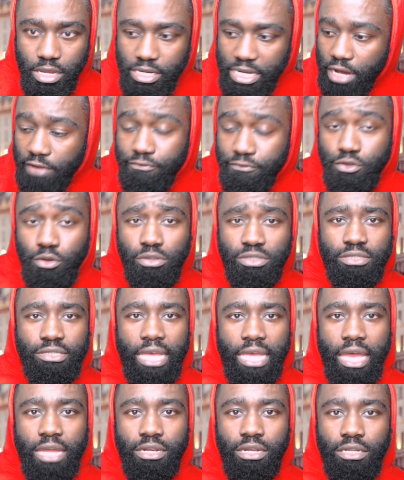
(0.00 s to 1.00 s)
Now, if you're a
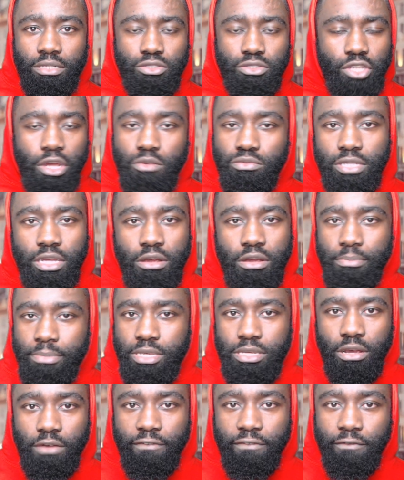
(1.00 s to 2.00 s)
Stan, don't tell
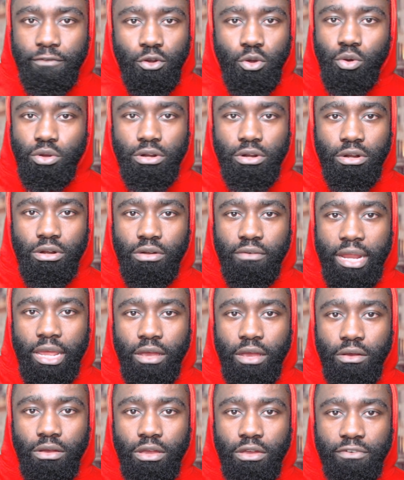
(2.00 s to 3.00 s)
me off of calling her
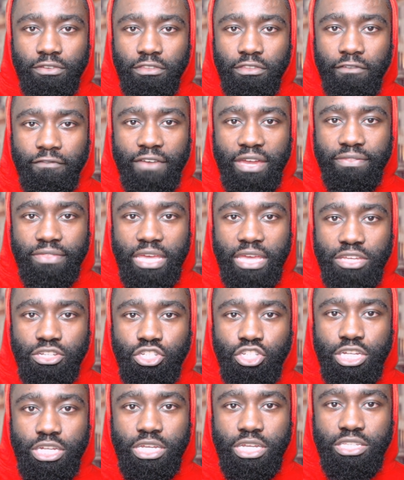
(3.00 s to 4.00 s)
out for the fact that
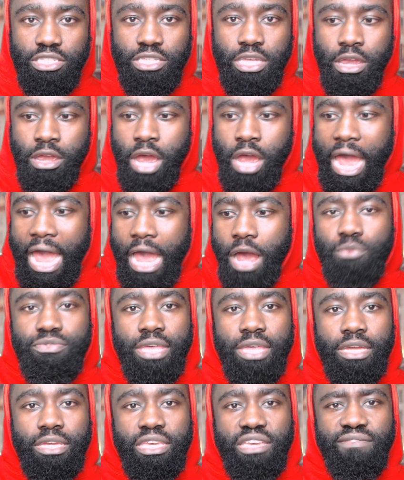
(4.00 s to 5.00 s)
she's out
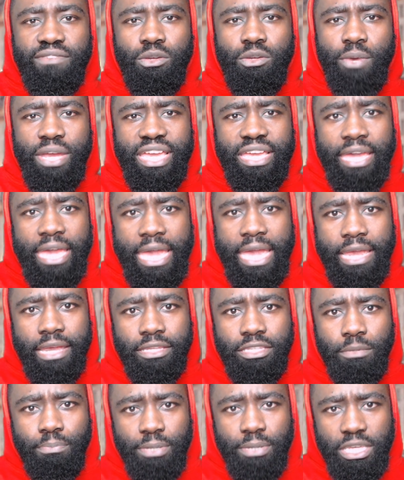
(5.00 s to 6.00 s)
there giving away cake
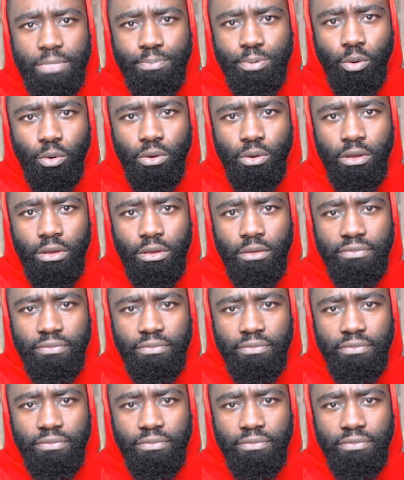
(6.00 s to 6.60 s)
to people